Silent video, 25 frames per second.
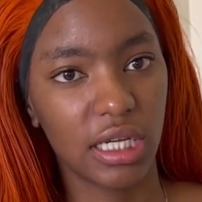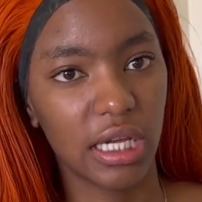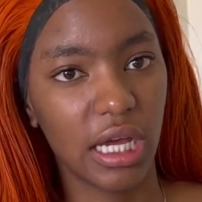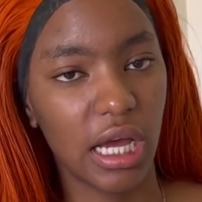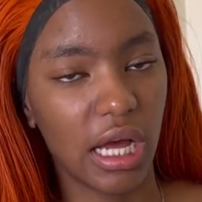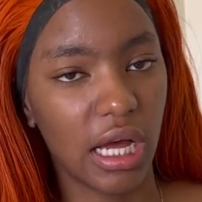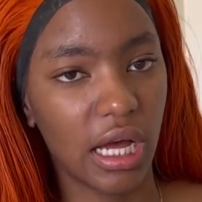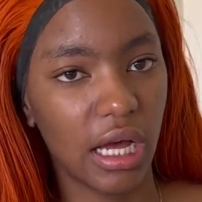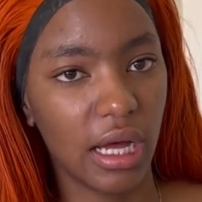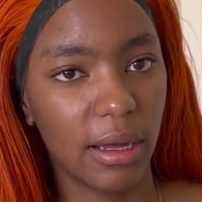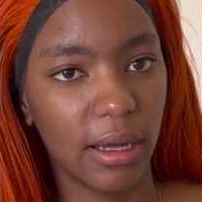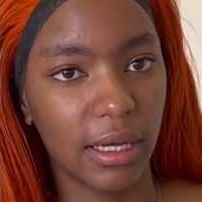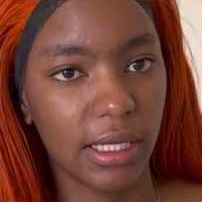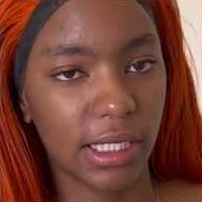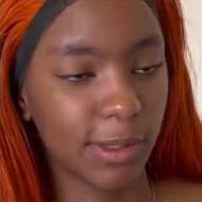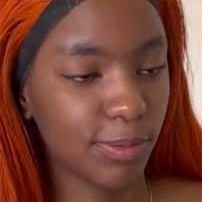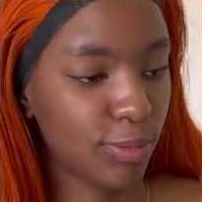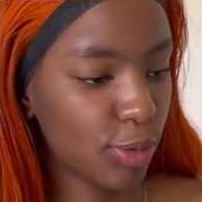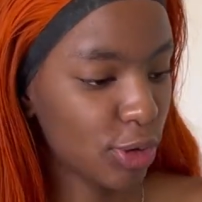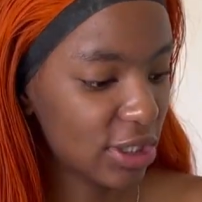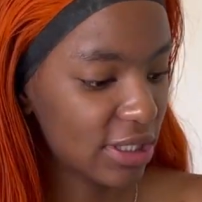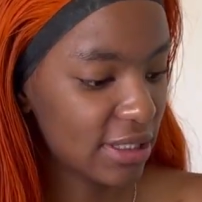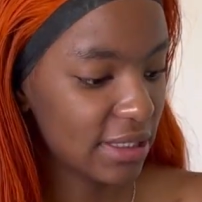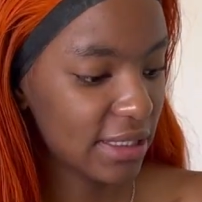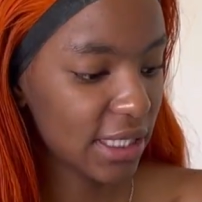uh,
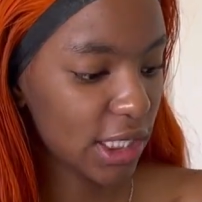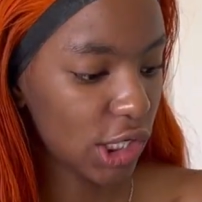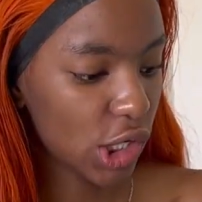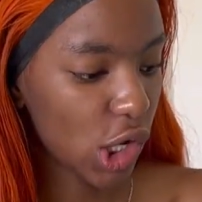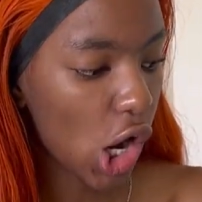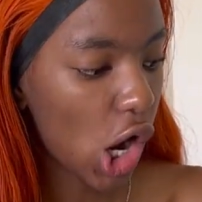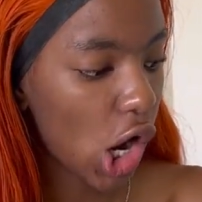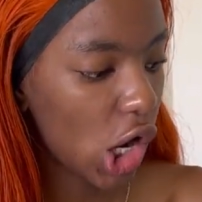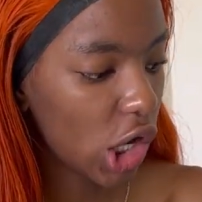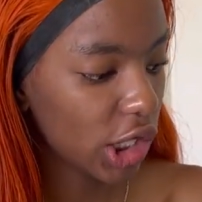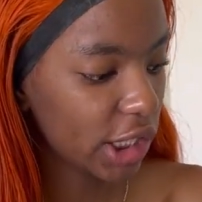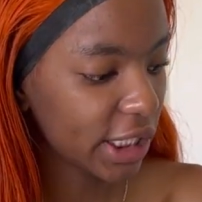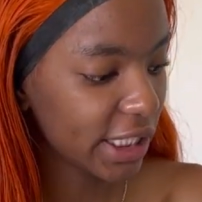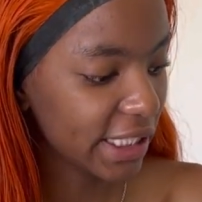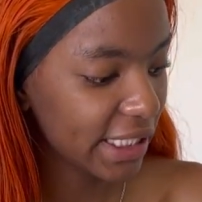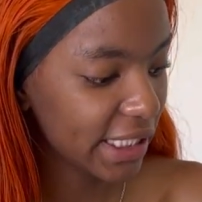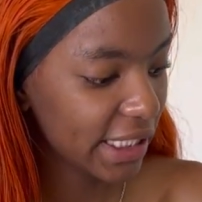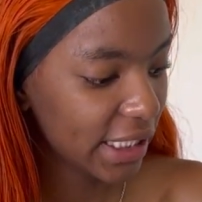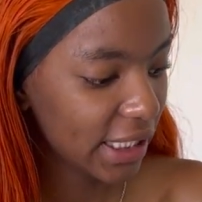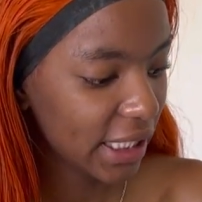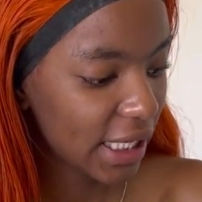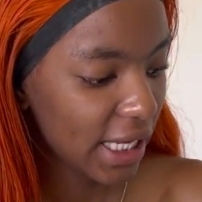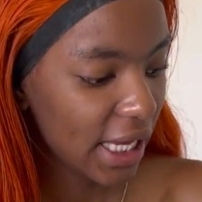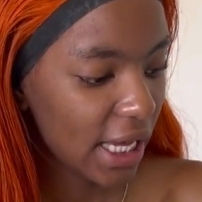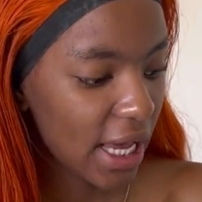Sportscene
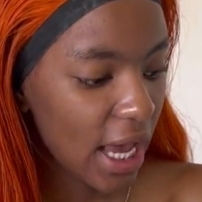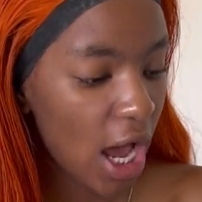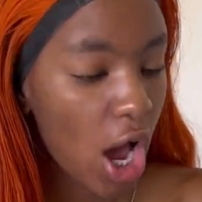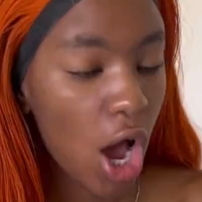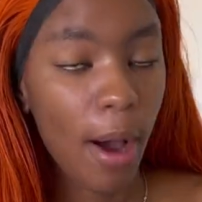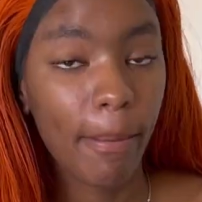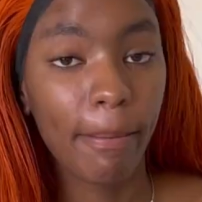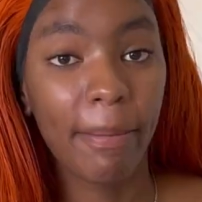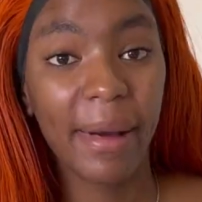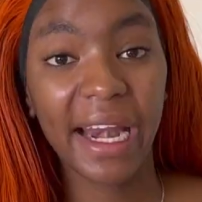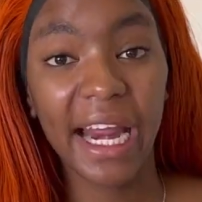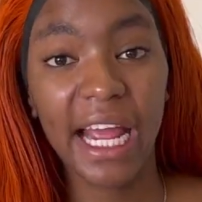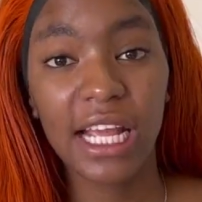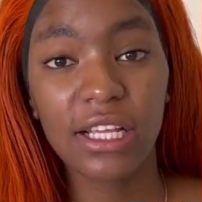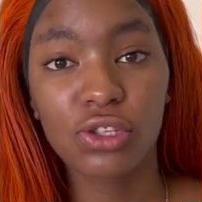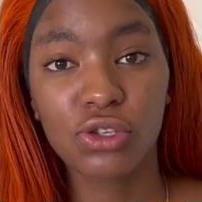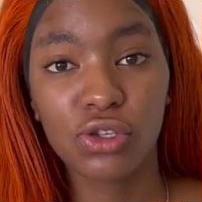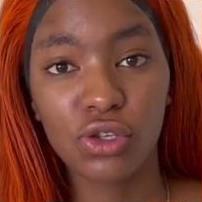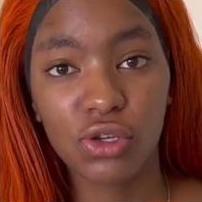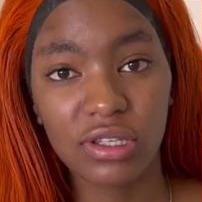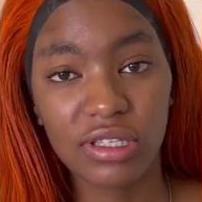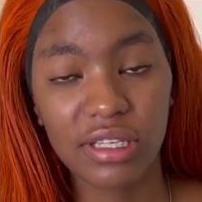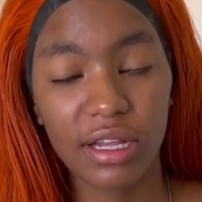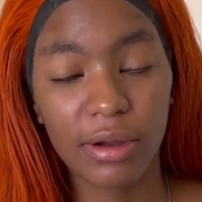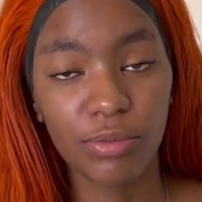only but I
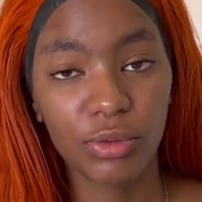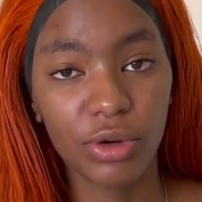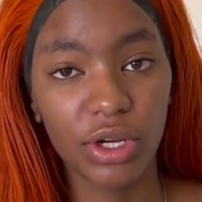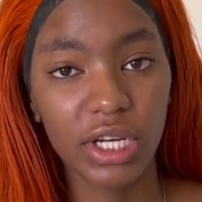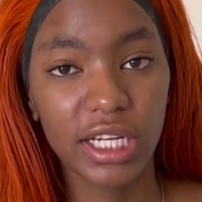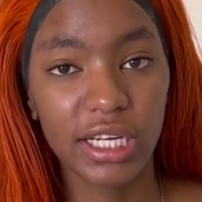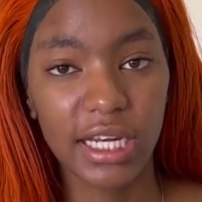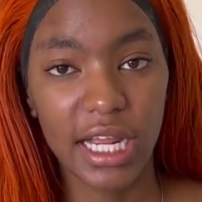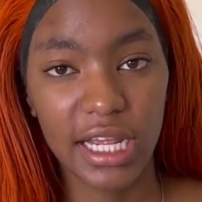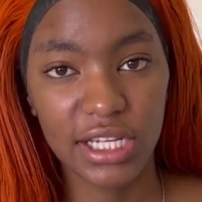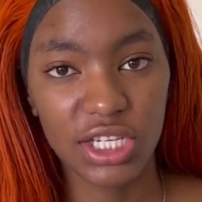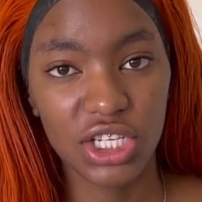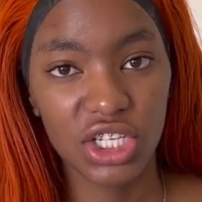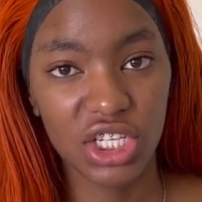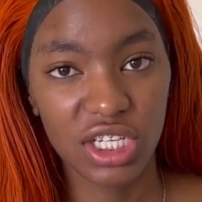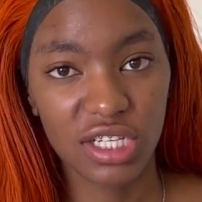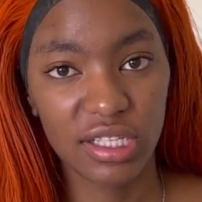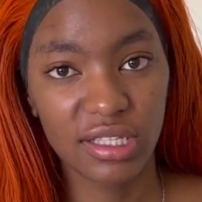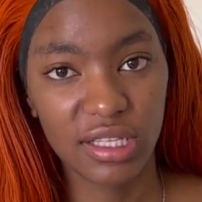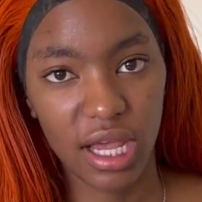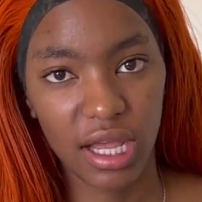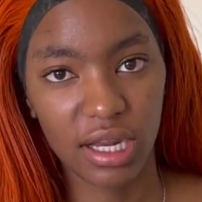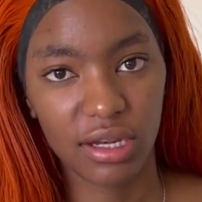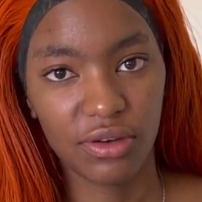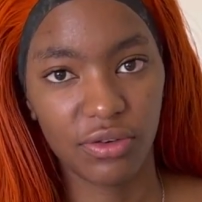saw some really nice jeans
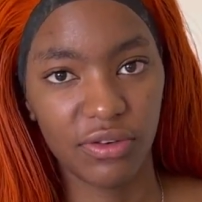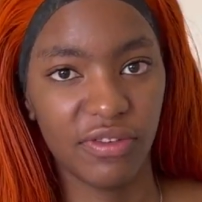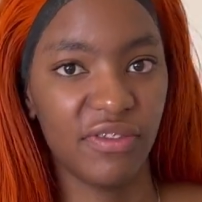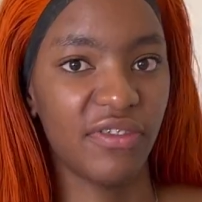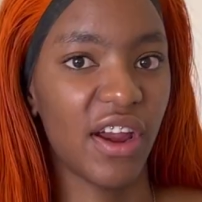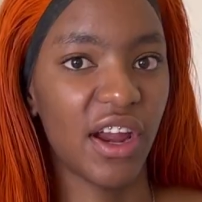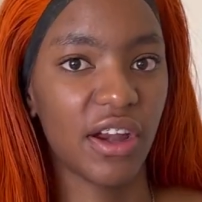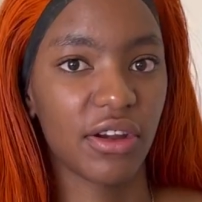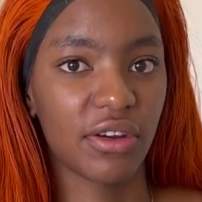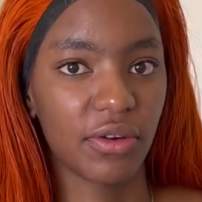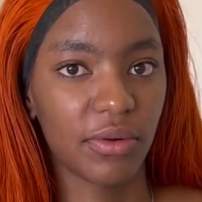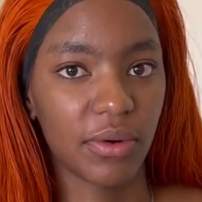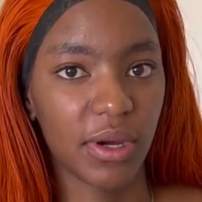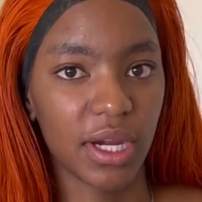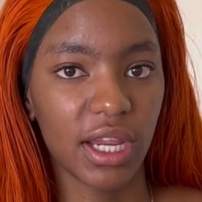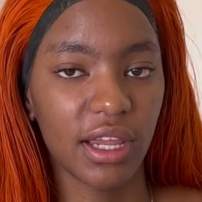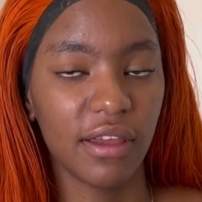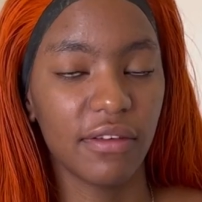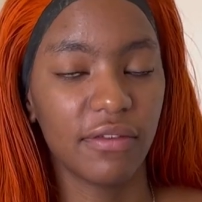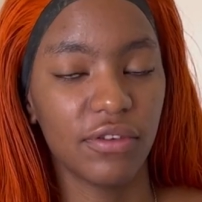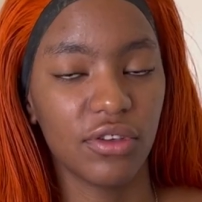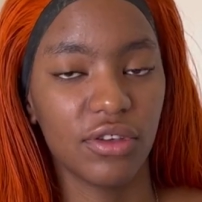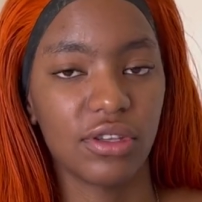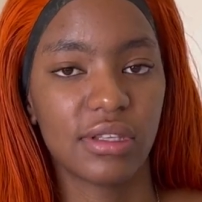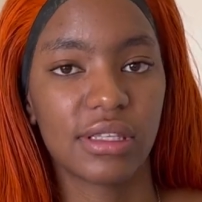at Refinery
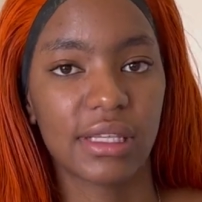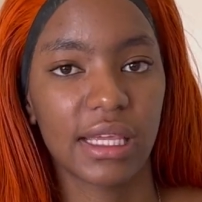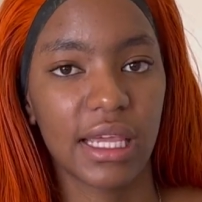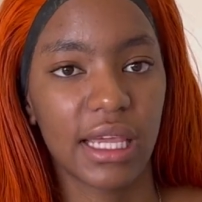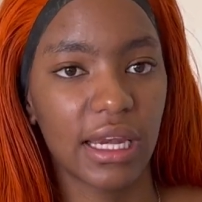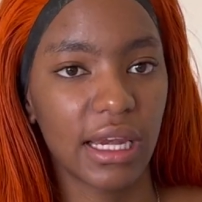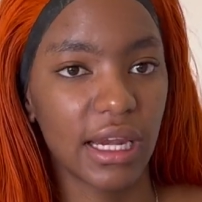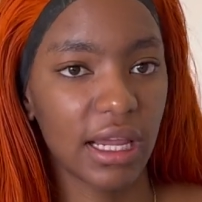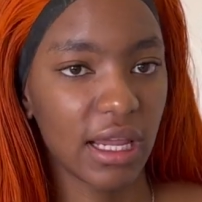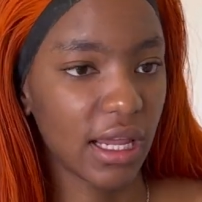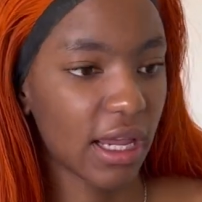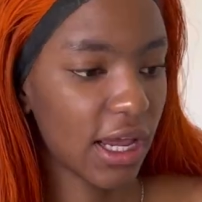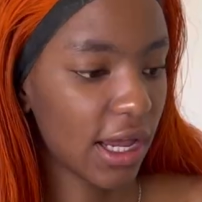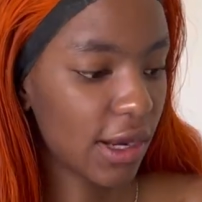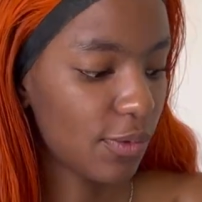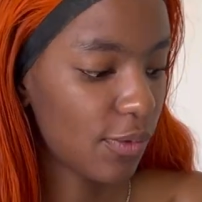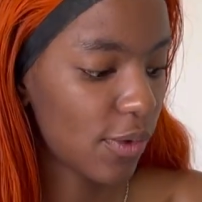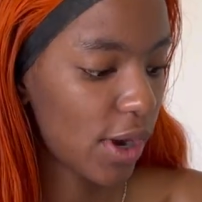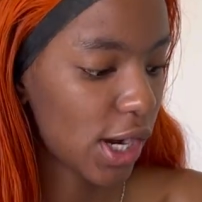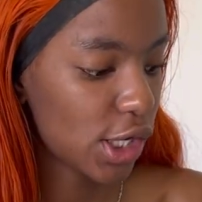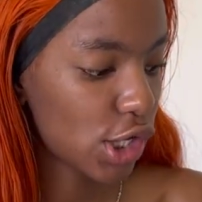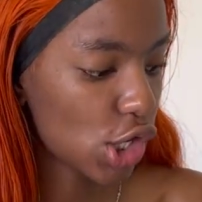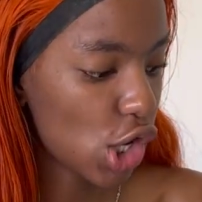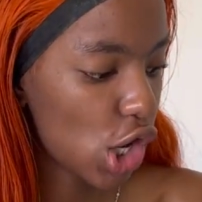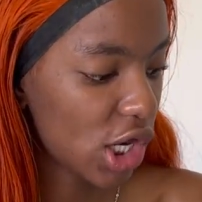if you're skinny and
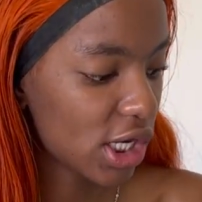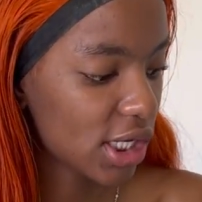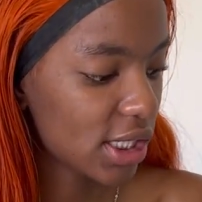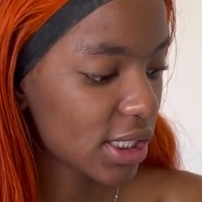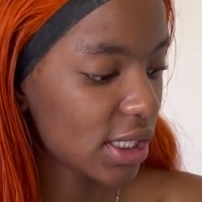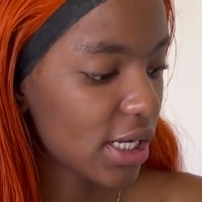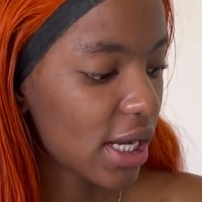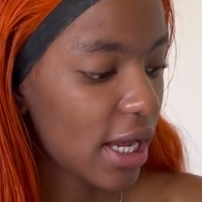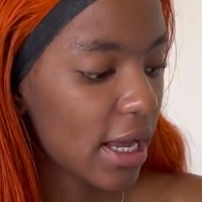whatnot.